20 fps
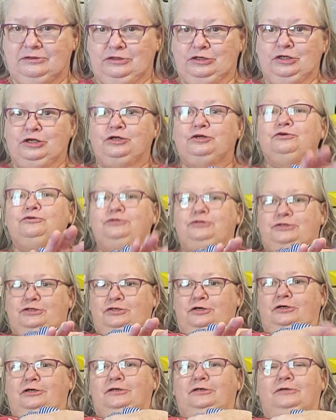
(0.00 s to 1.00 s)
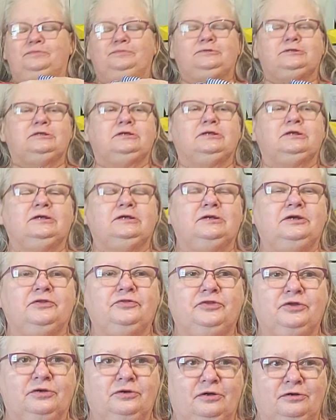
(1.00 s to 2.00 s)
new sculpt.
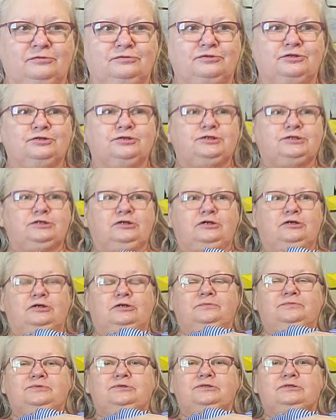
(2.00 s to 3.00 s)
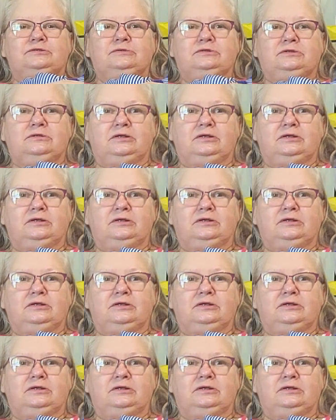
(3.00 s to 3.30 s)
They're older sculpts.